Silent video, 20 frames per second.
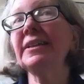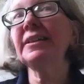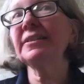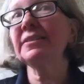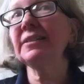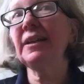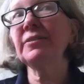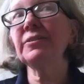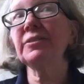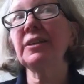it
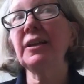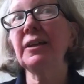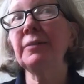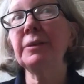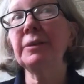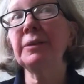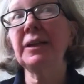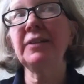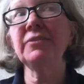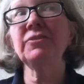sounds like, I
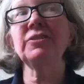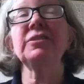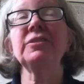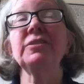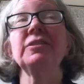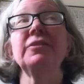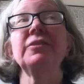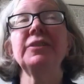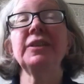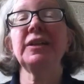mean, I just
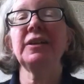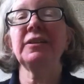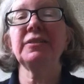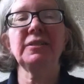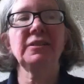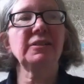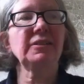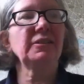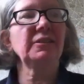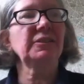love the
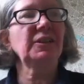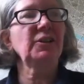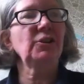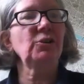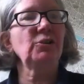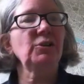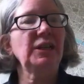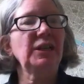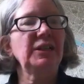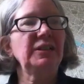idea that
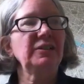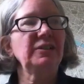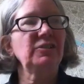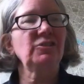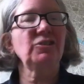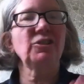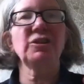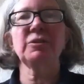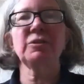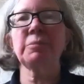they're getting to
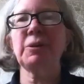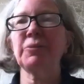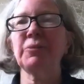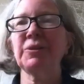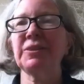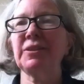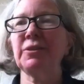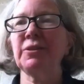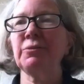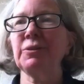talk about what
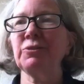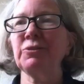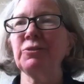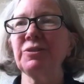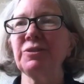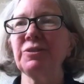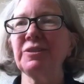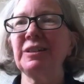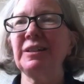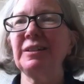they're
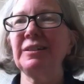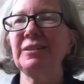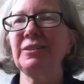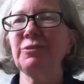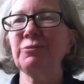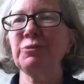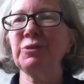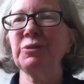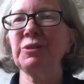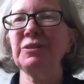interested in
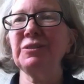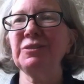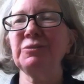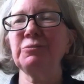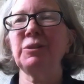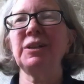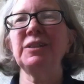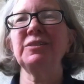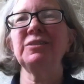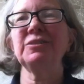through this,
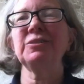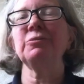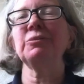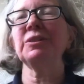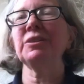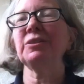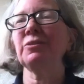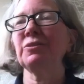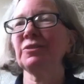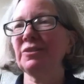right? So
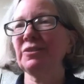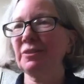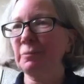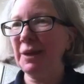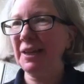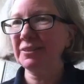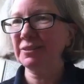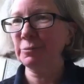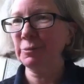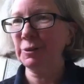whether it's the
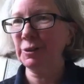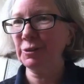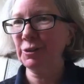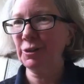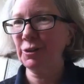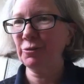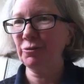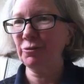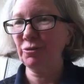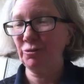basketball
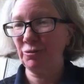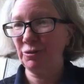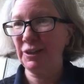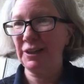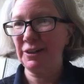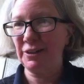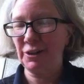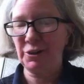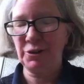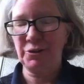coach who
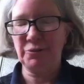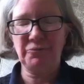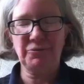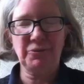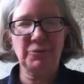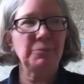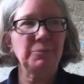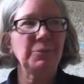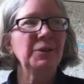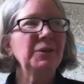they know
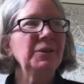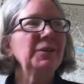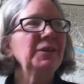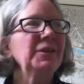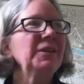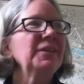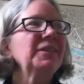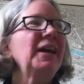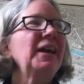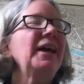from
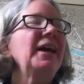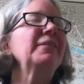that